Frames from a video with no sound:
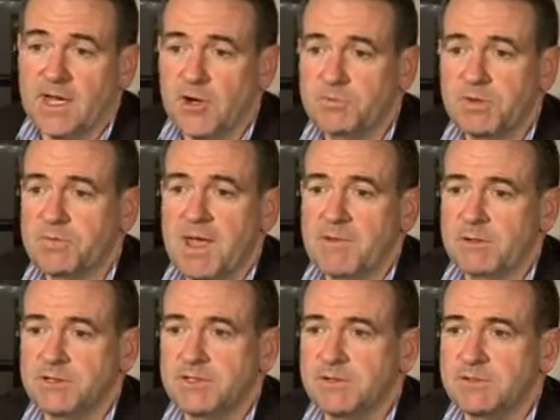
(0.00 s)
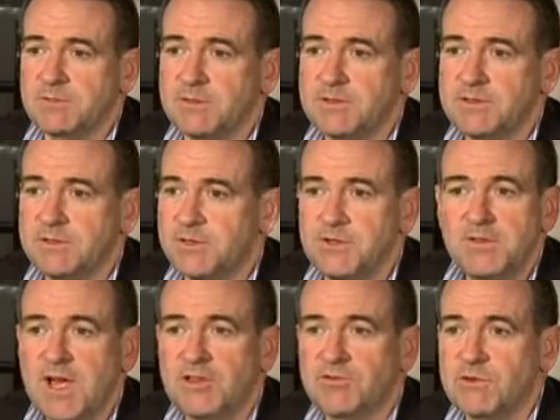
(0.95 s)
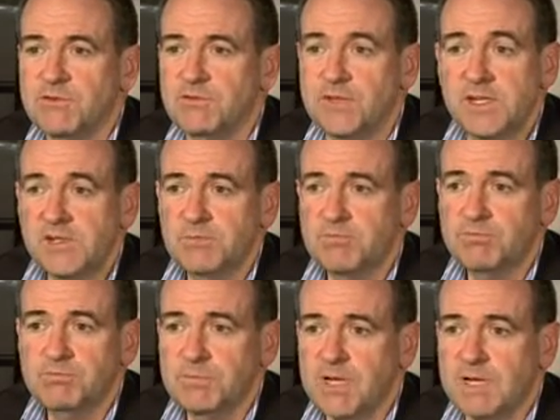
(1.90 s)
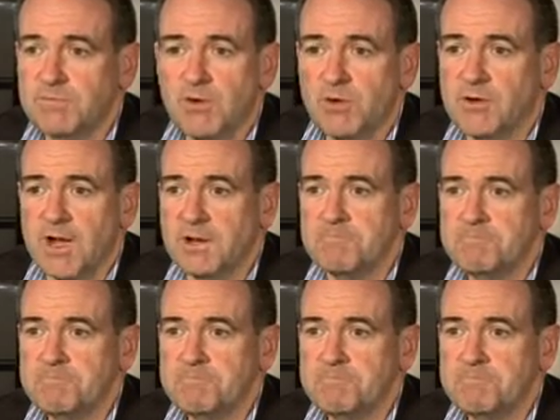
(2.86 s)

I hope to be able to do that through this program.